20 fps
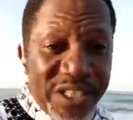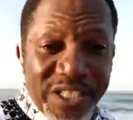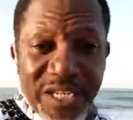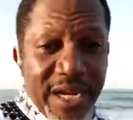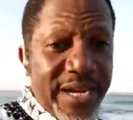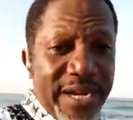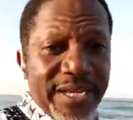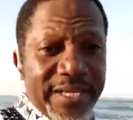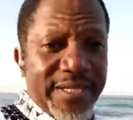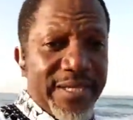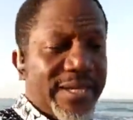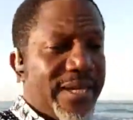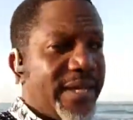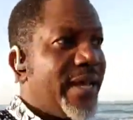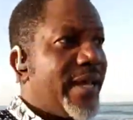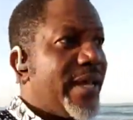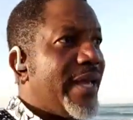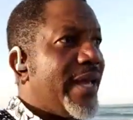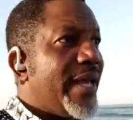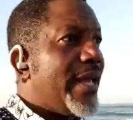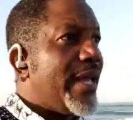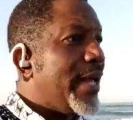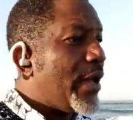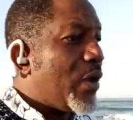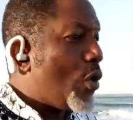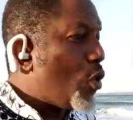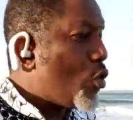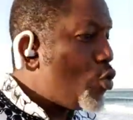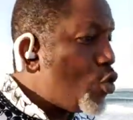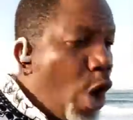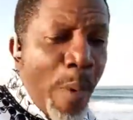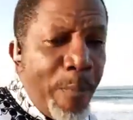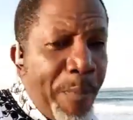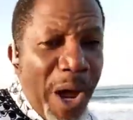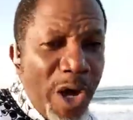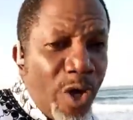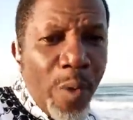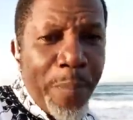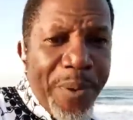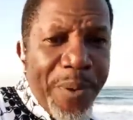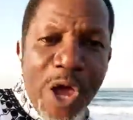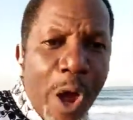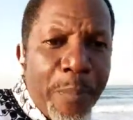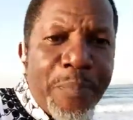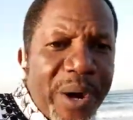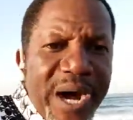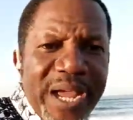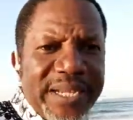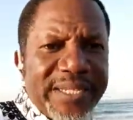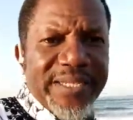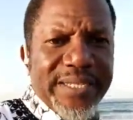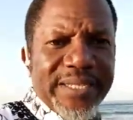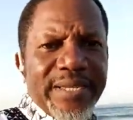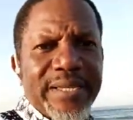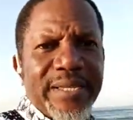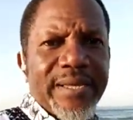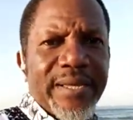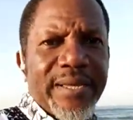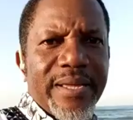be seeing it. Nobody will be oppressed.